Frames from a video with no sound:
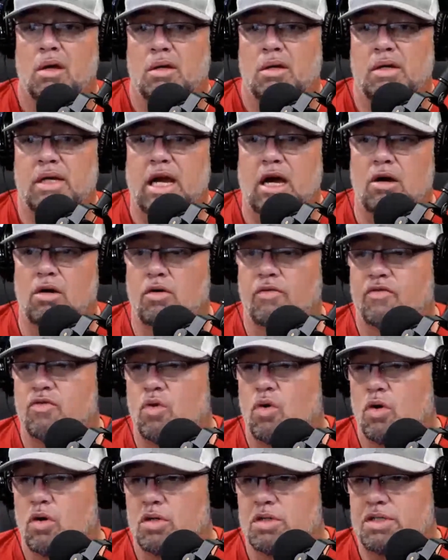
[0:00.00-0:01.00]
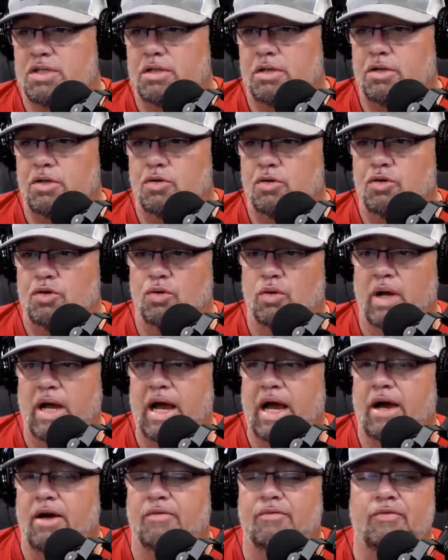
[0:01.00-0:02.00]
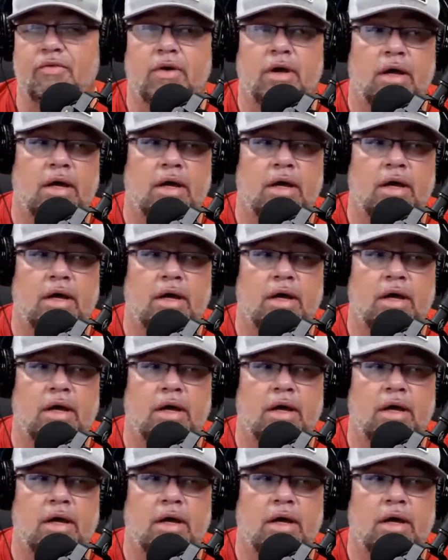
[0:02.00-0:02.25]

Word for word: Now, of course, you do have,